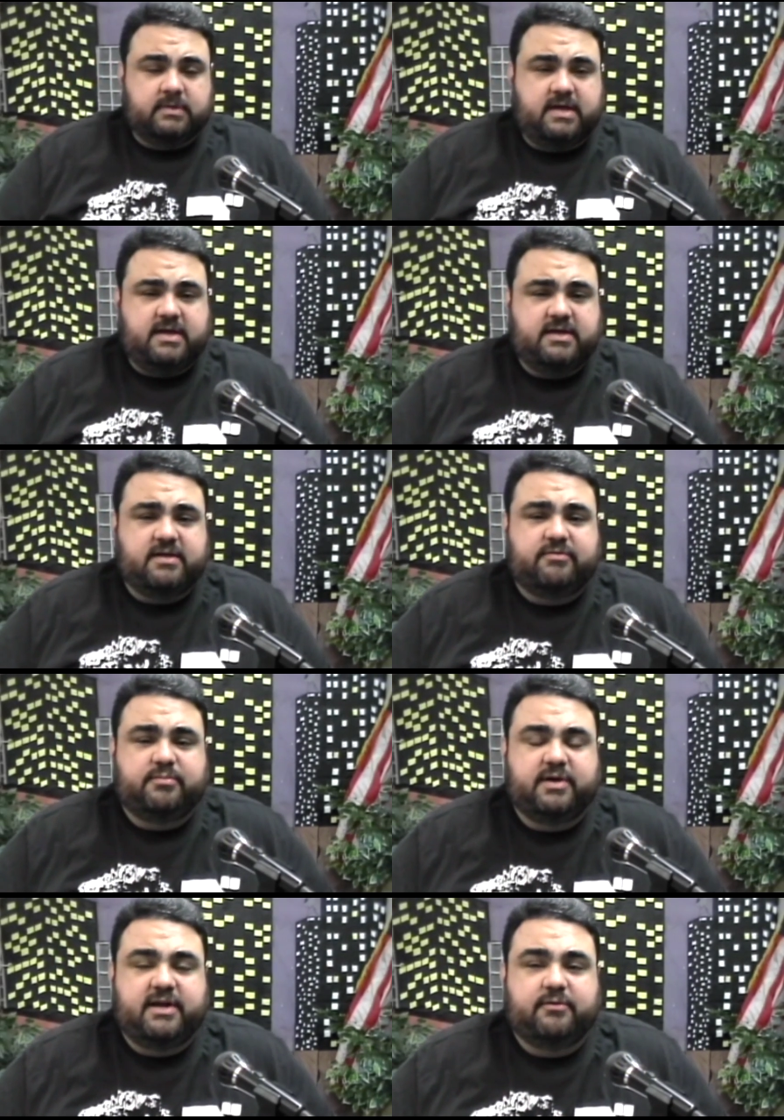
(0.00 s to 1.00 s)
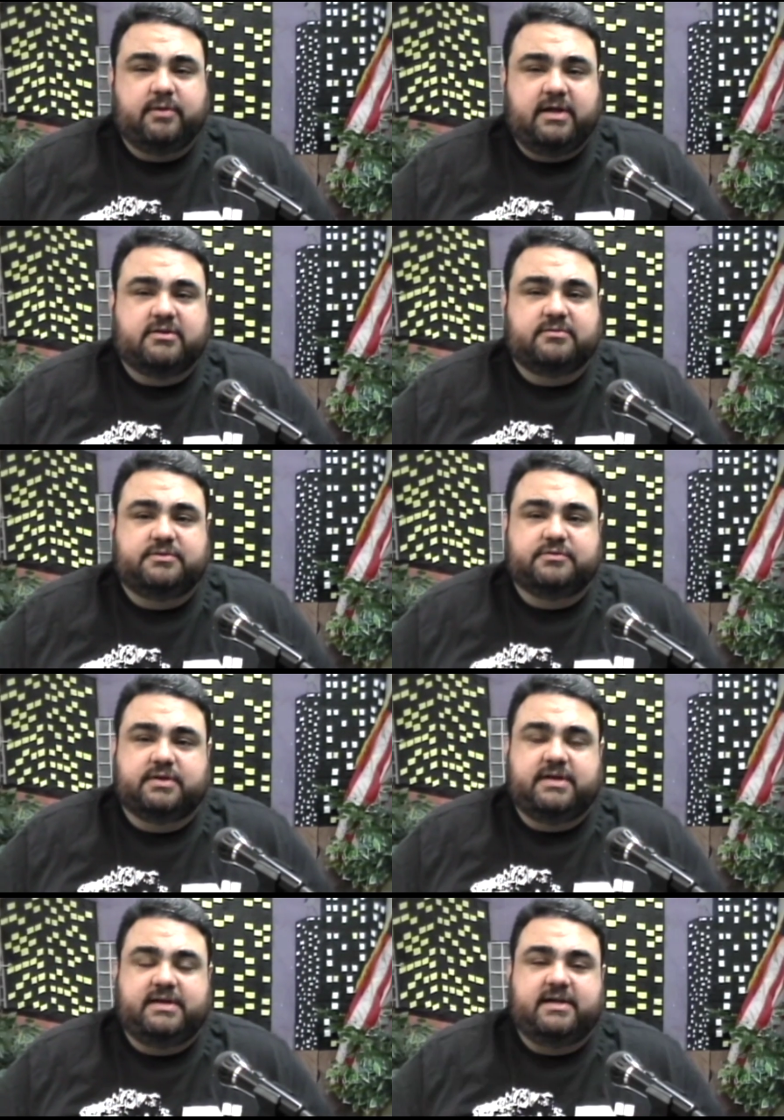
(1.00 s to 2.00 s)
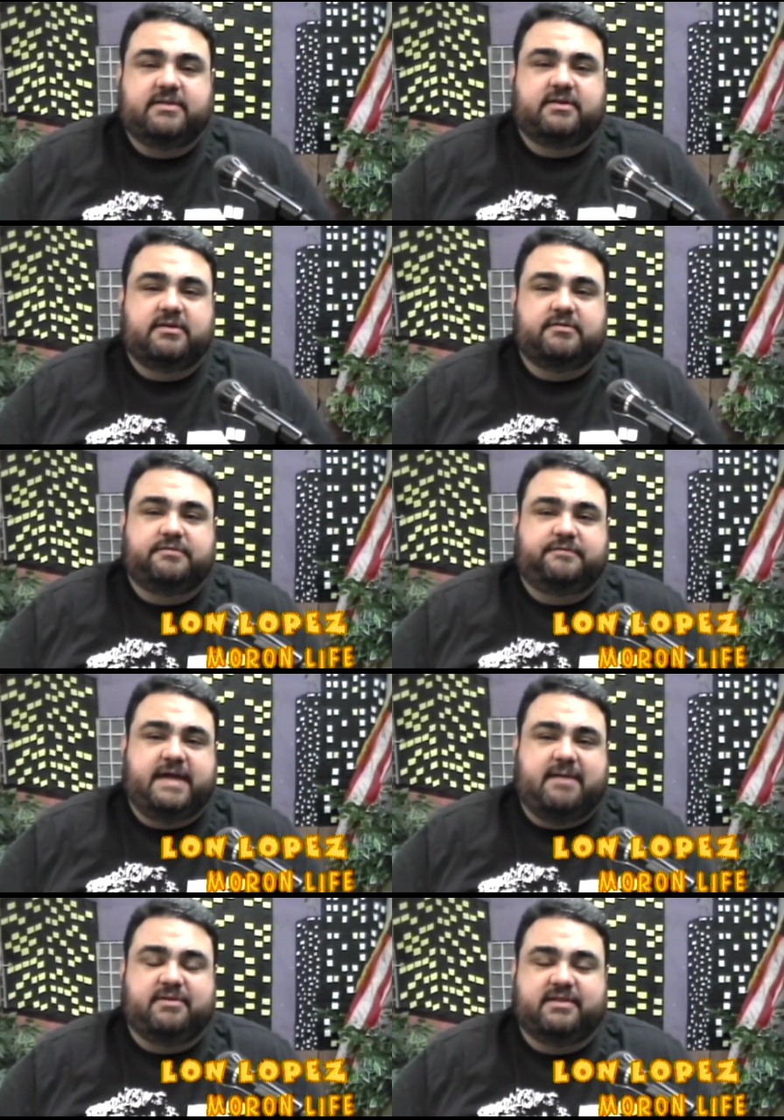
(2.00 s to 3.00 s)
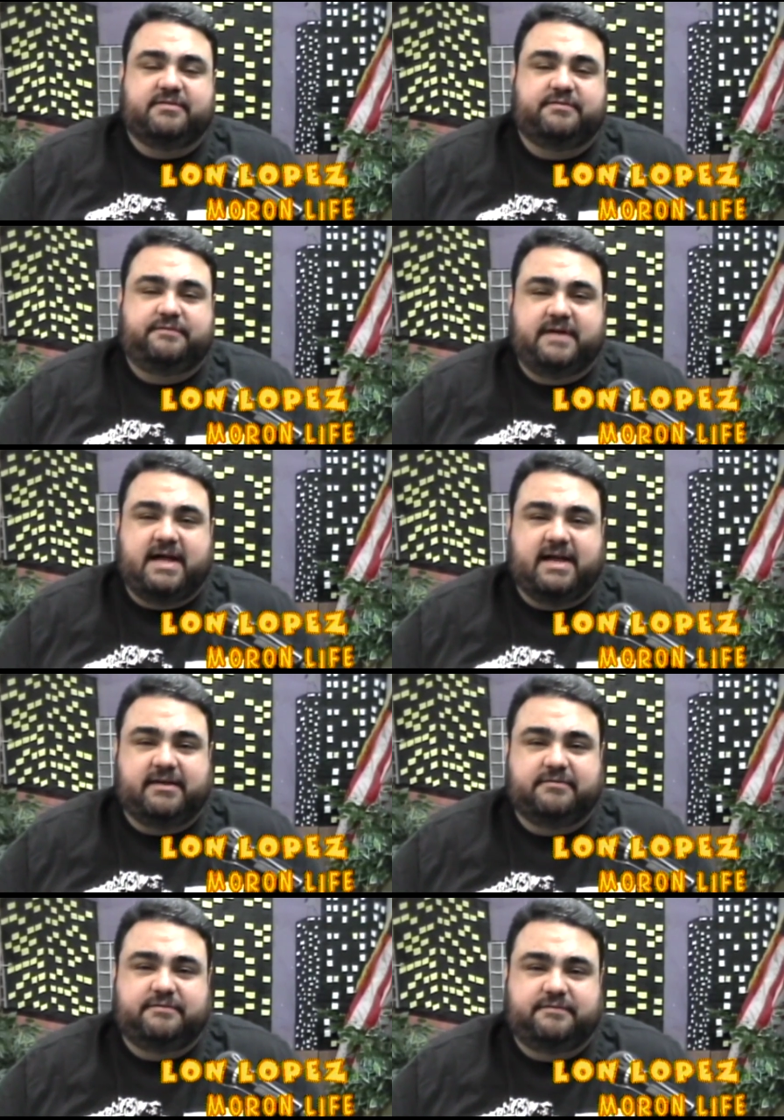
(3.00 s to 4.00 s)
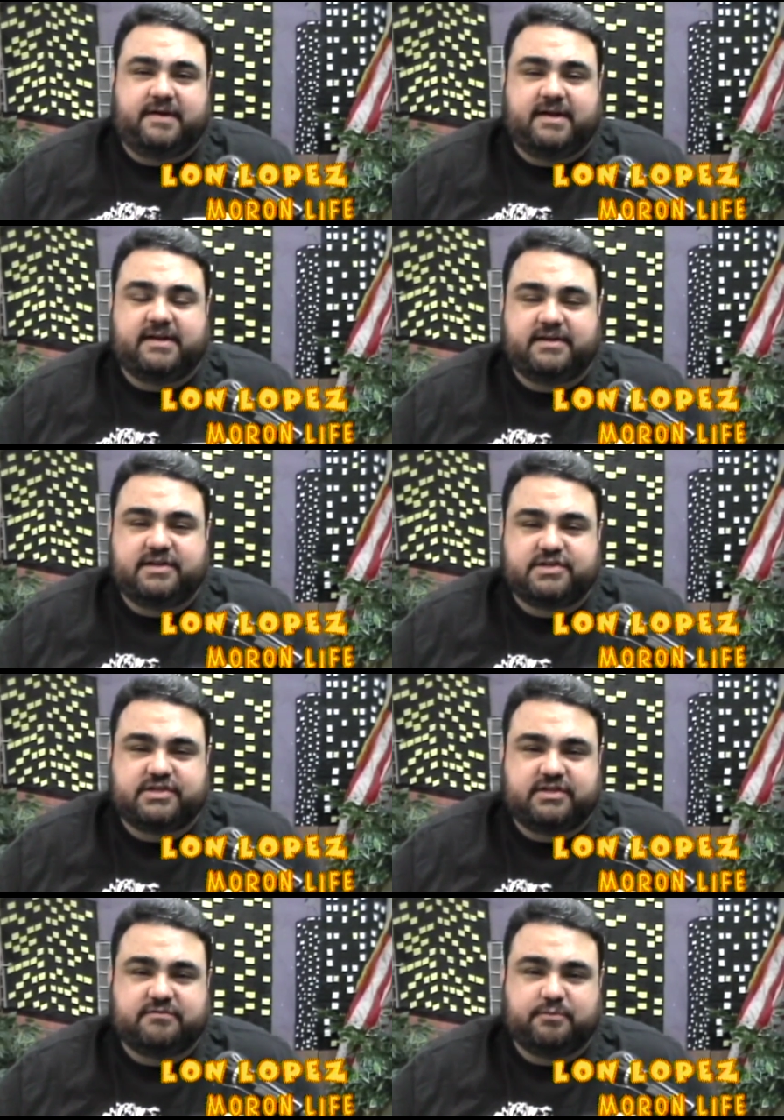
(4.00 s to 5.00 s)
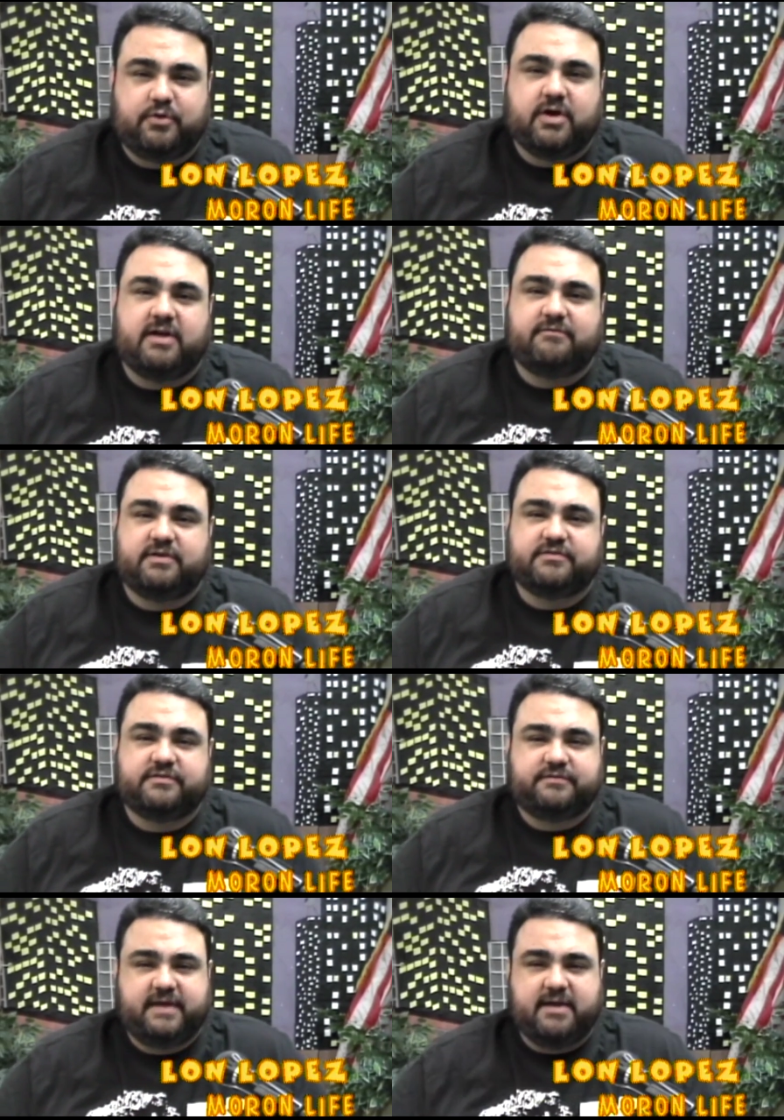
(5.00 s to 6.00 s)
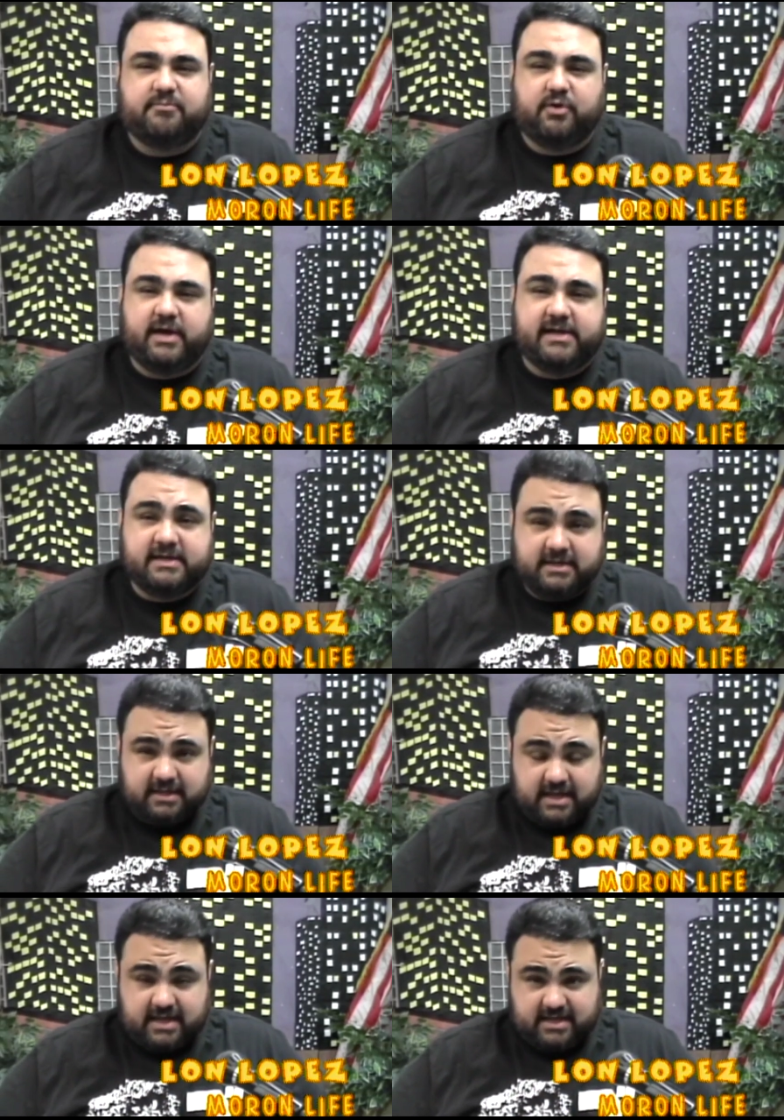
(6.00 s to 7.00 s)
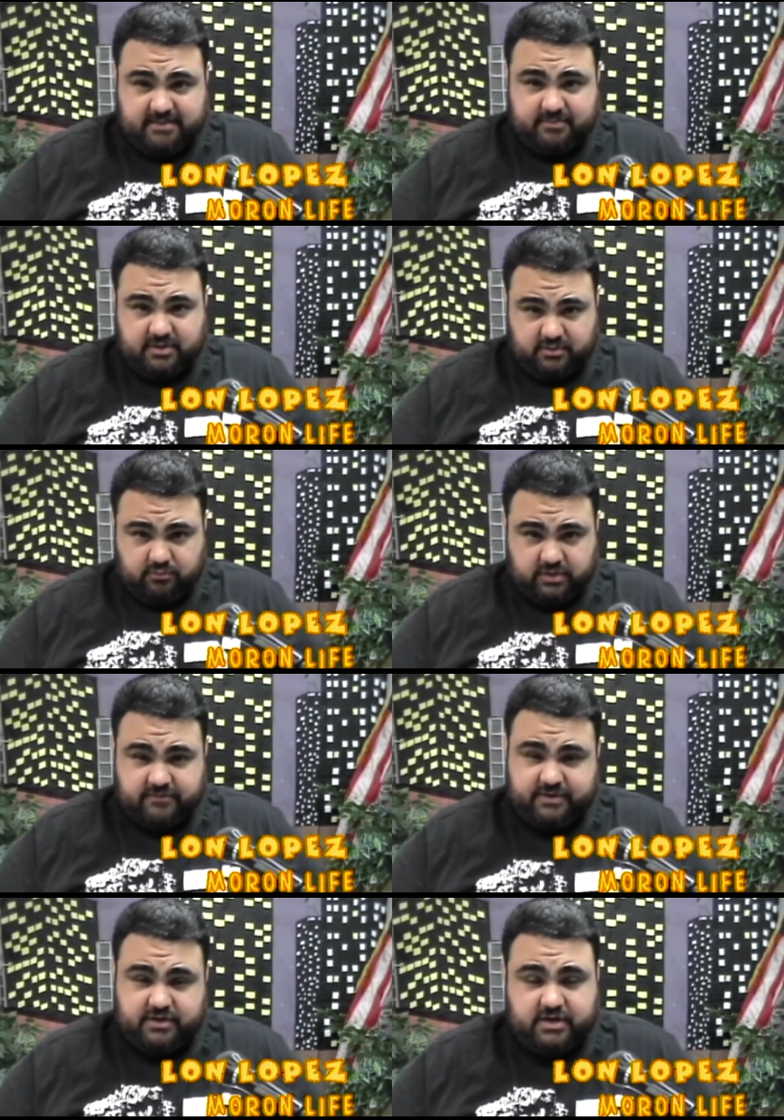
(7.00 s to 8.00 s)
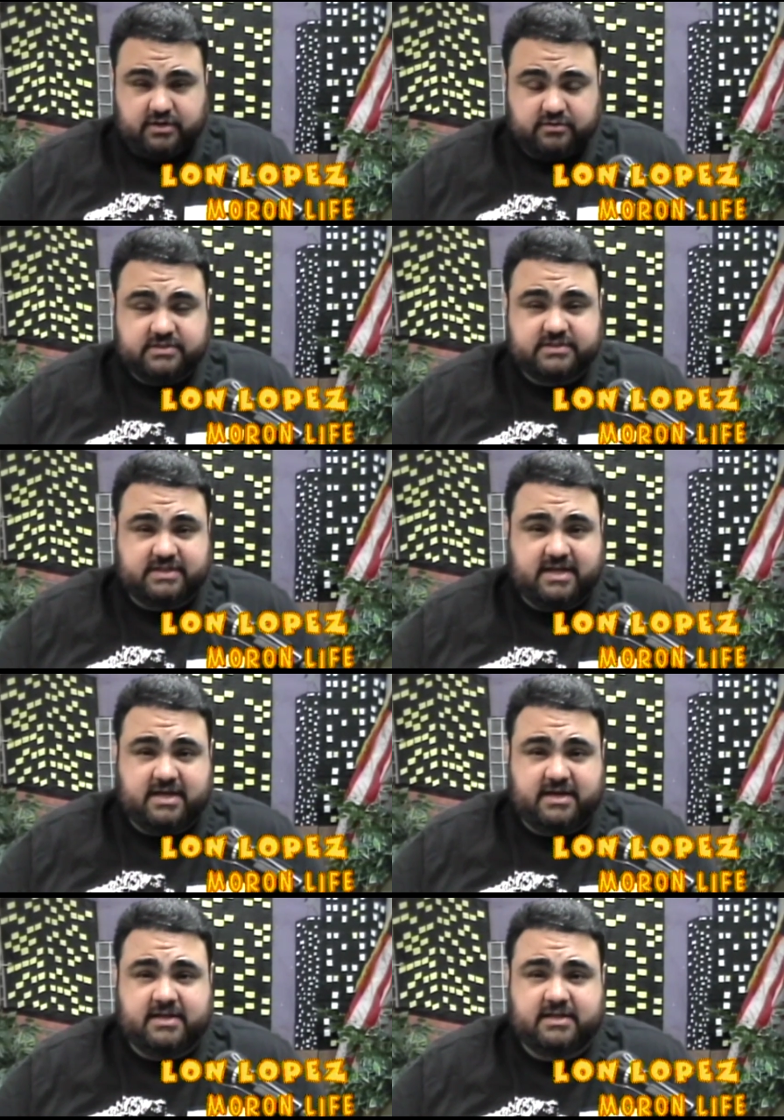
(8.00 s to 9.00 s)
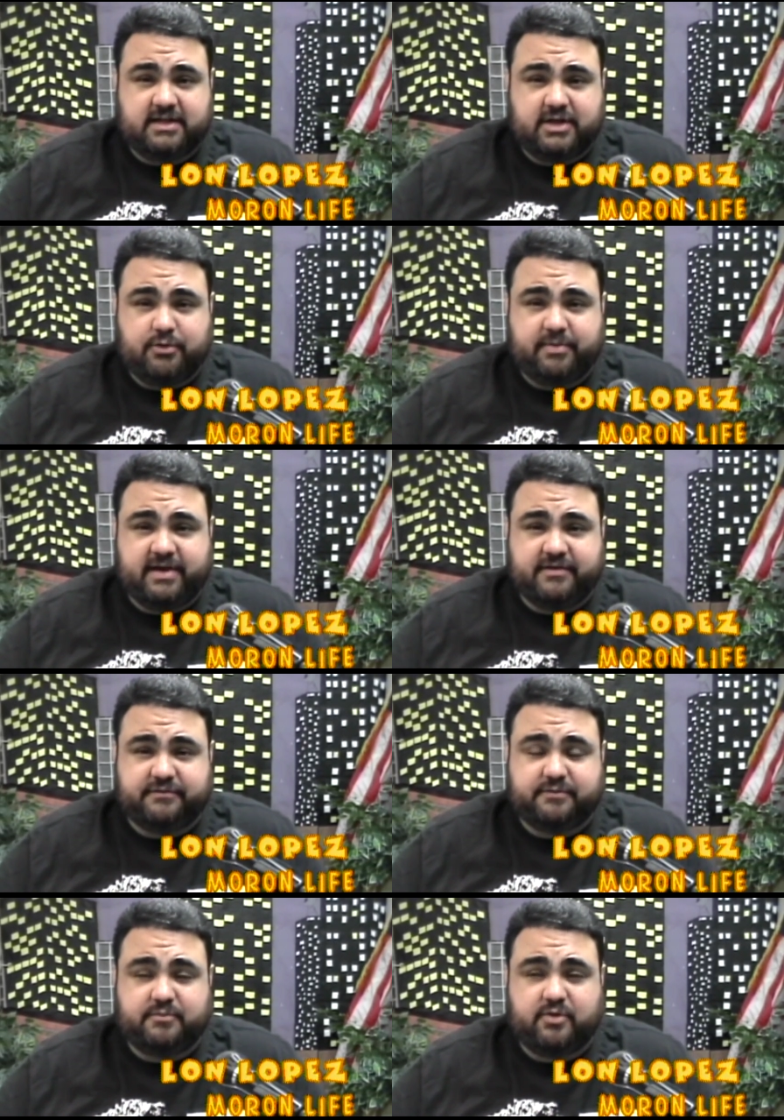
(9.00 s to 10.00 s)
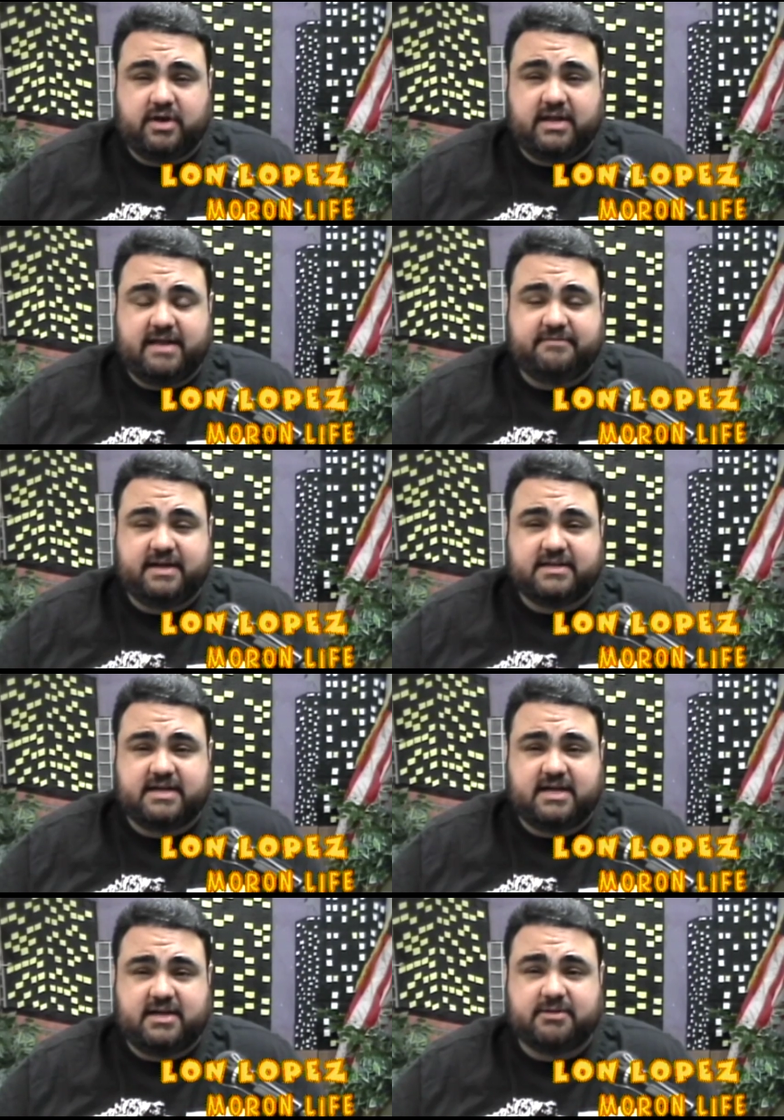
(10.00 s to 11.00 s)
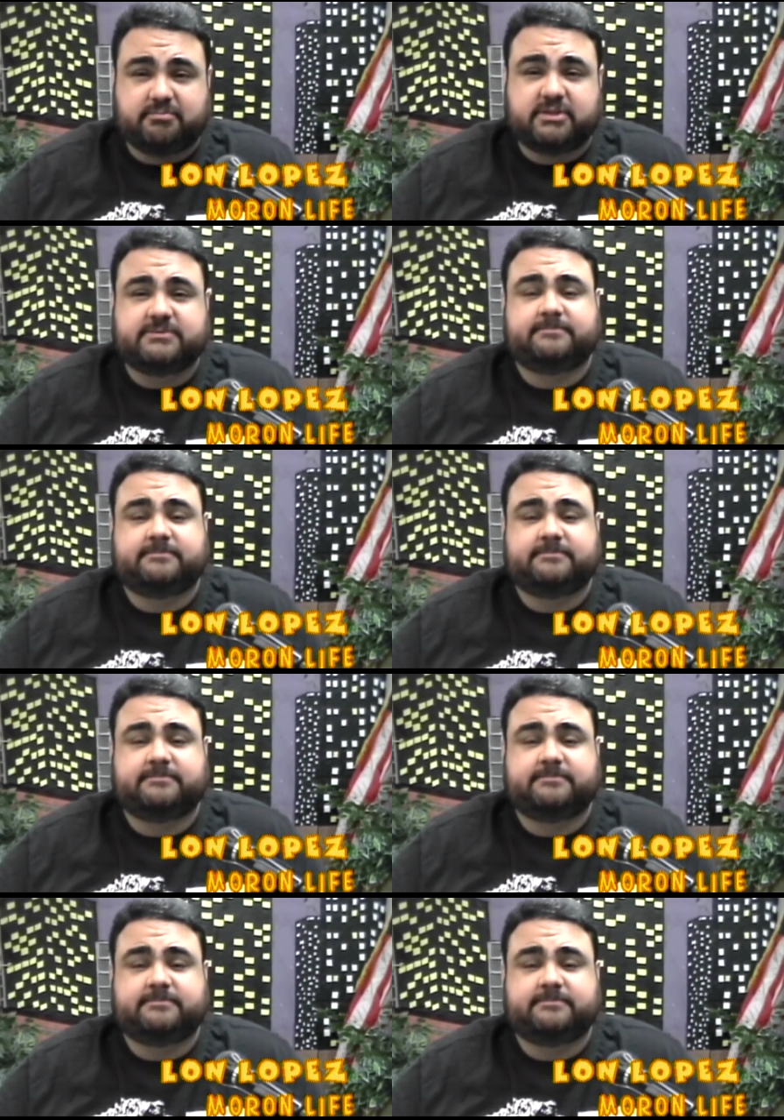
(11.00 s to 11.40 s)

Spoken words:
Hey everybody, welcome to another fabulous, fine, fun edition of Moron vs. Fanboy. I'm one of your hosts, Lon Lopez from MoronLife.com.